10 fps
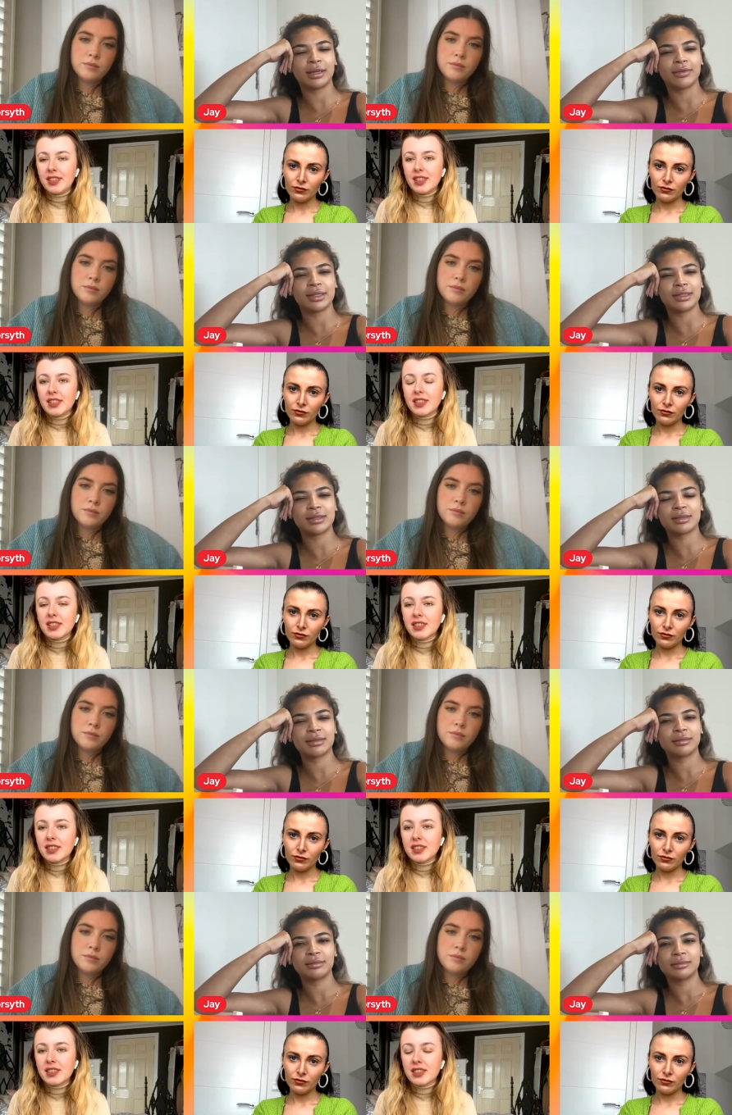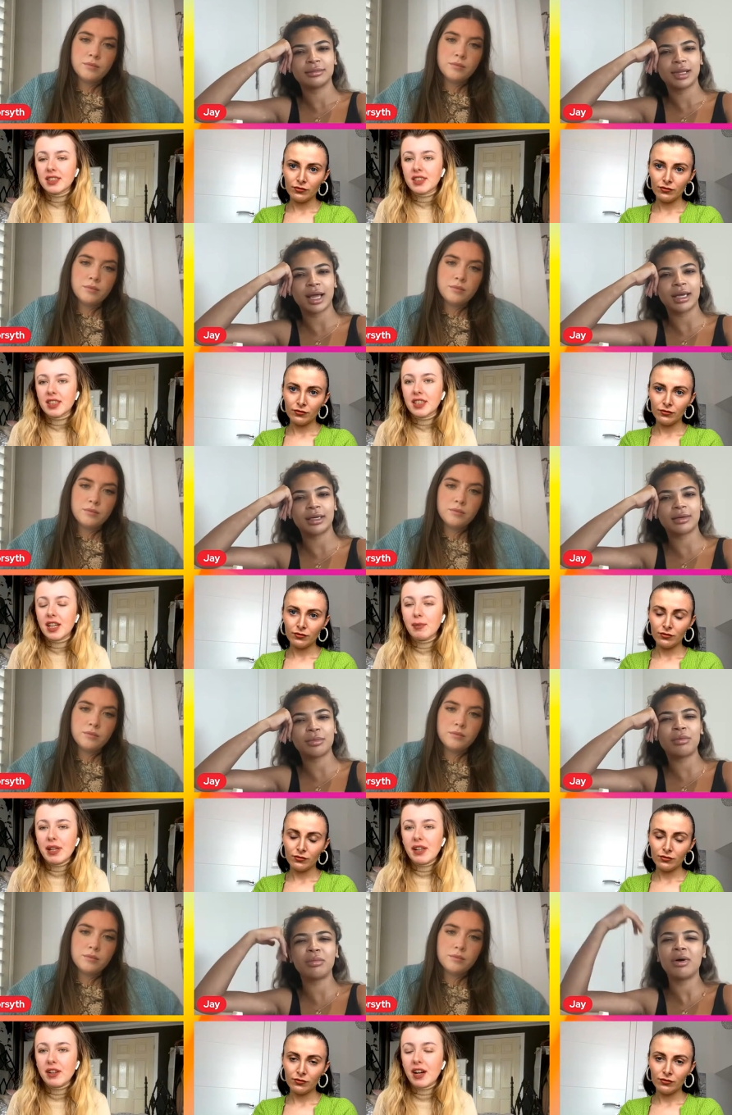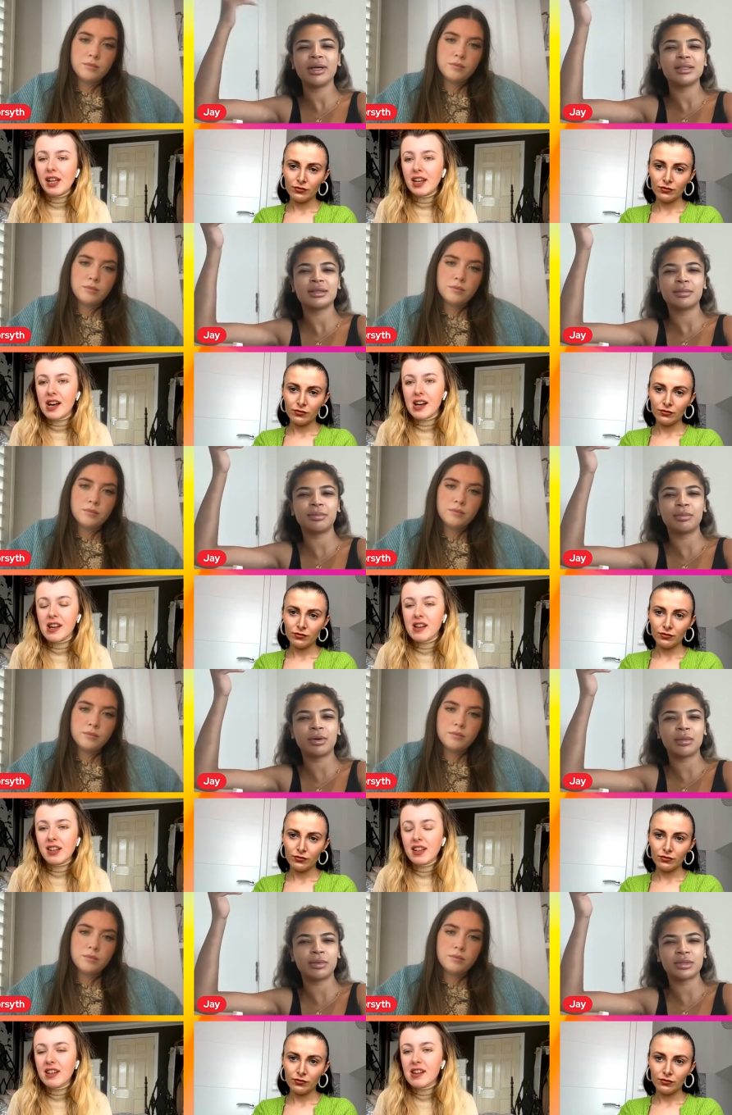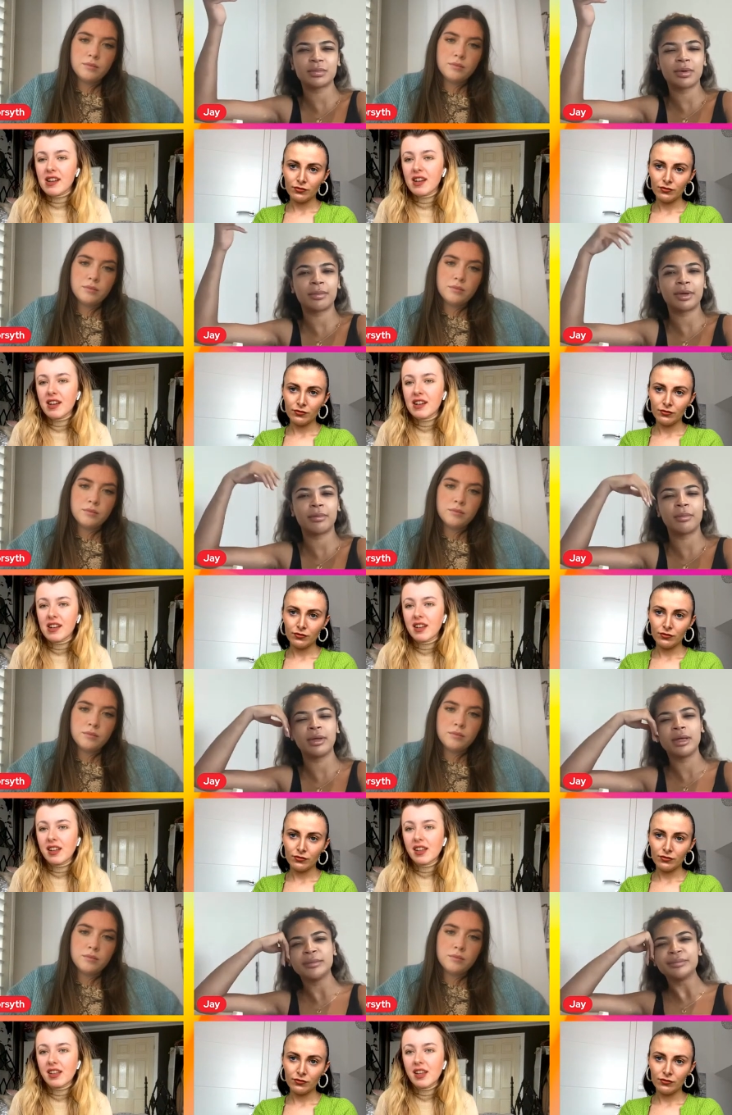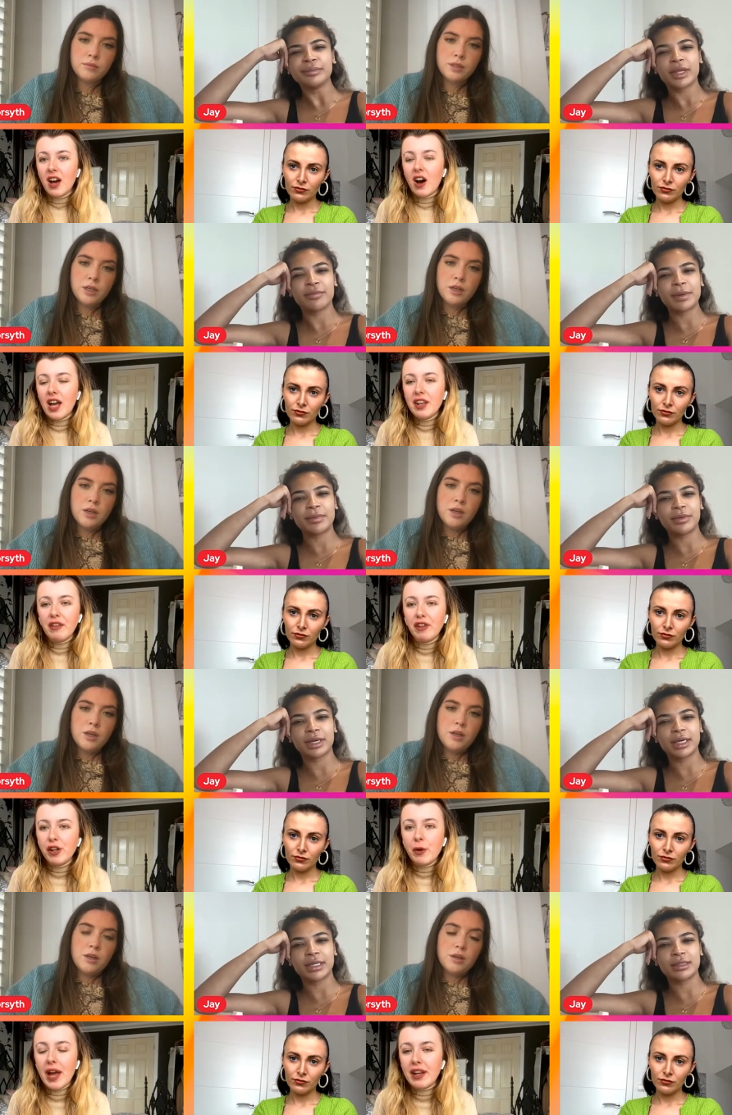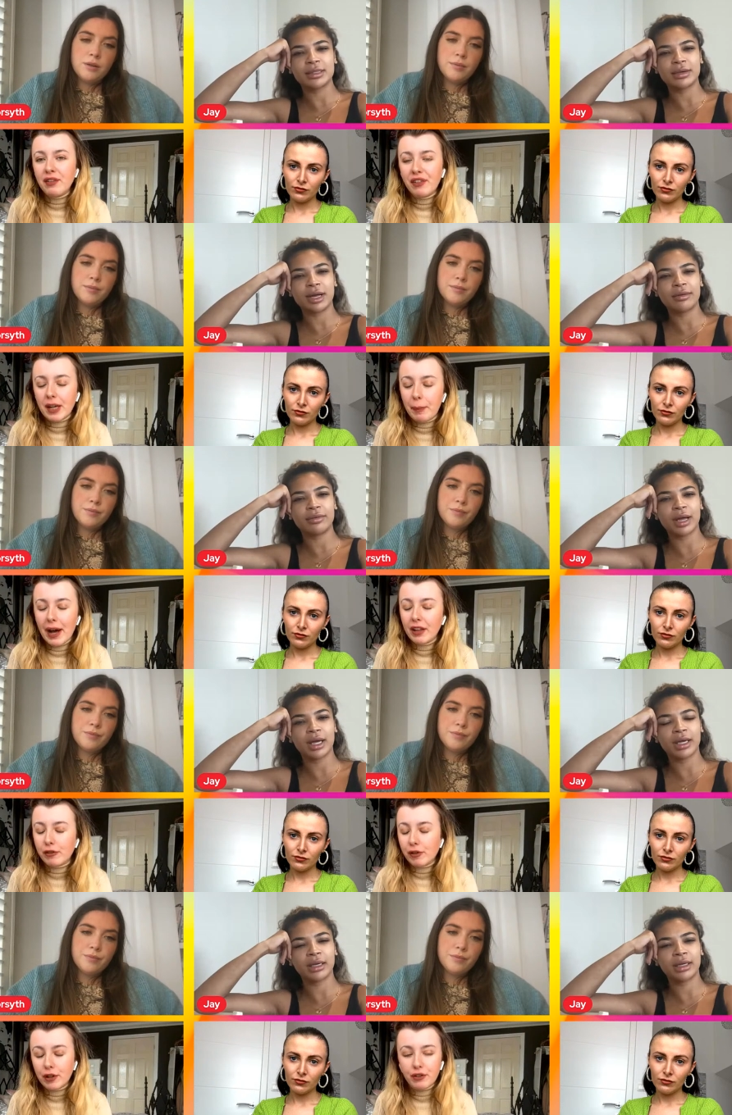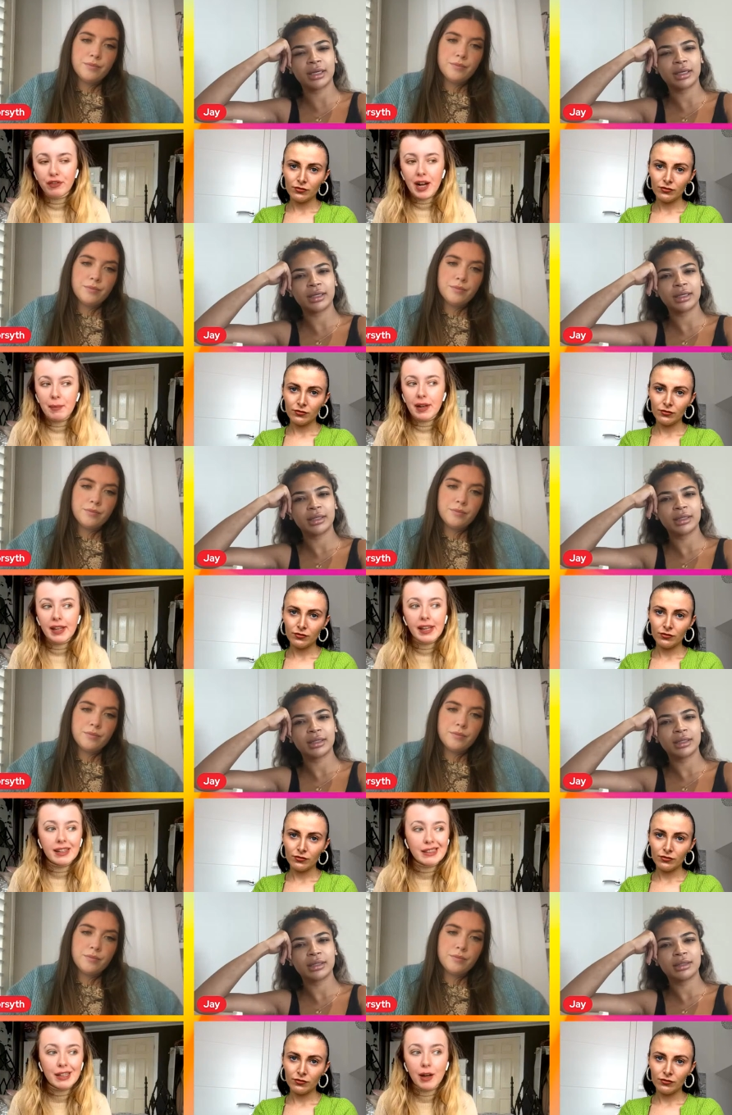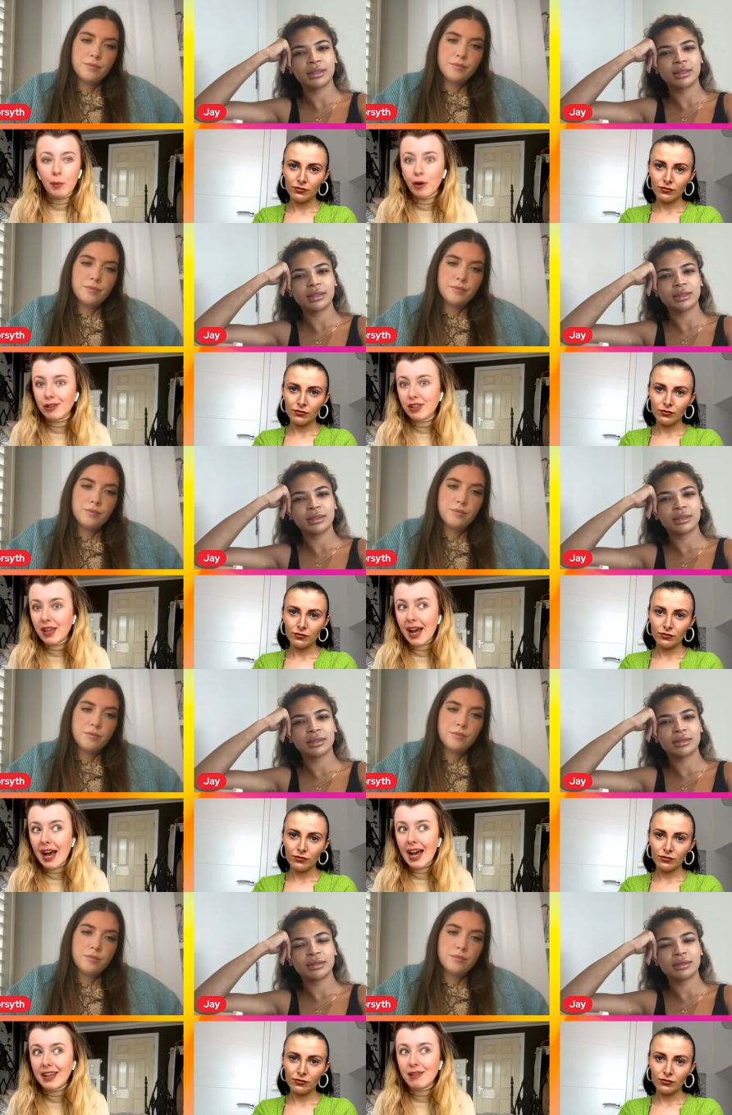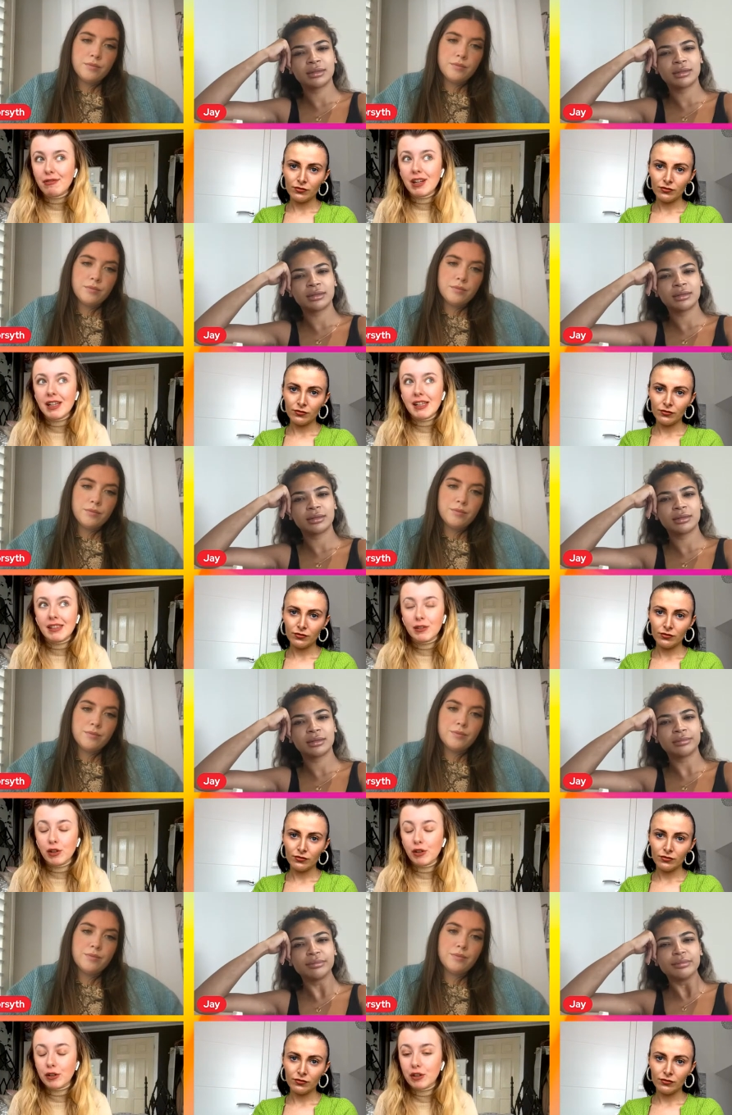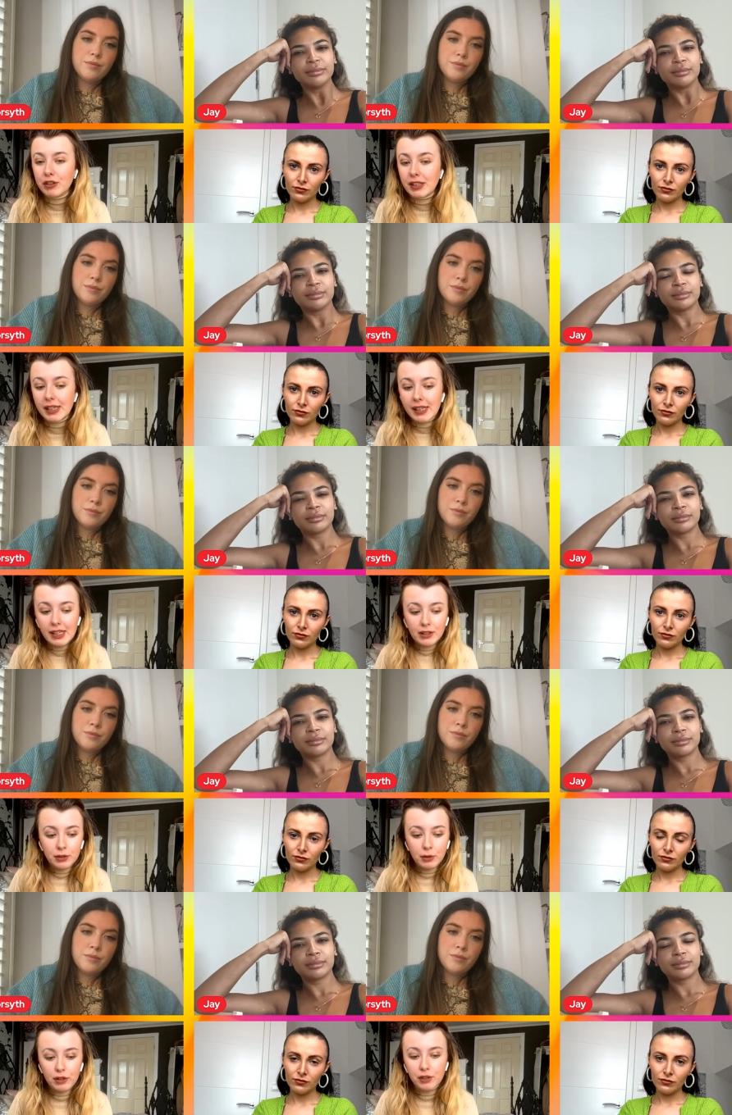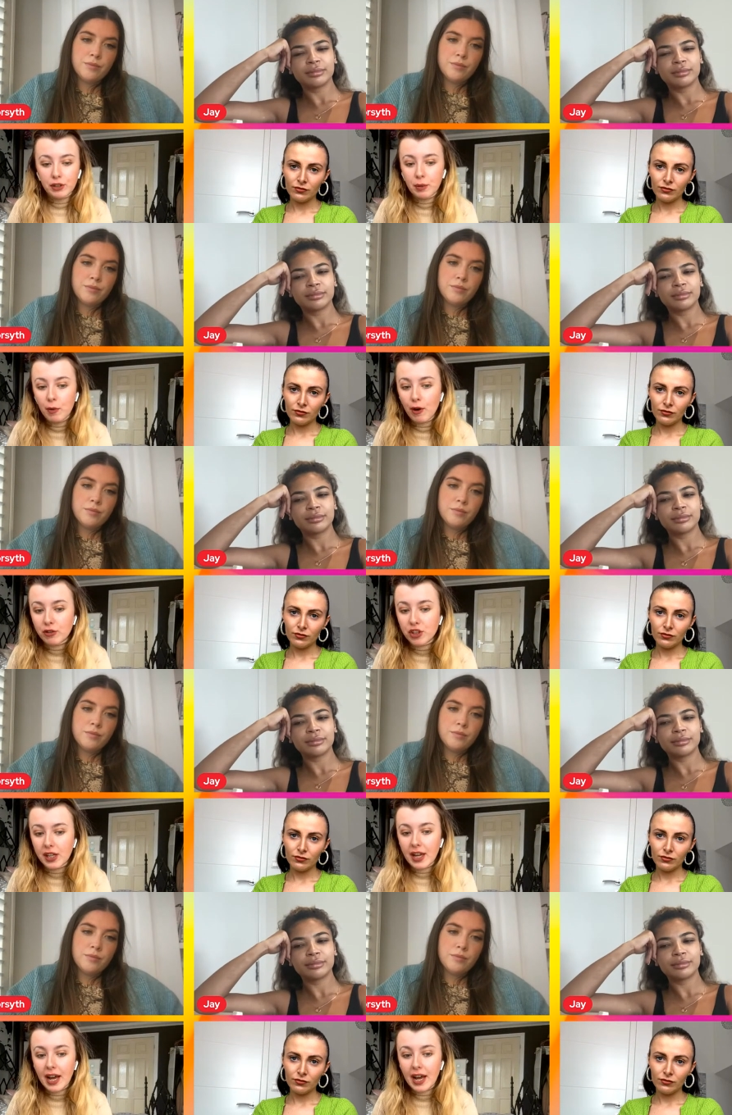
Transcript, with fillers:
Speaker 1: if it's like well, what is what what's the problem? If I never knew
Speaker 2: anything about the royal family until I watched that, and it really is good because it sort of you can watch it,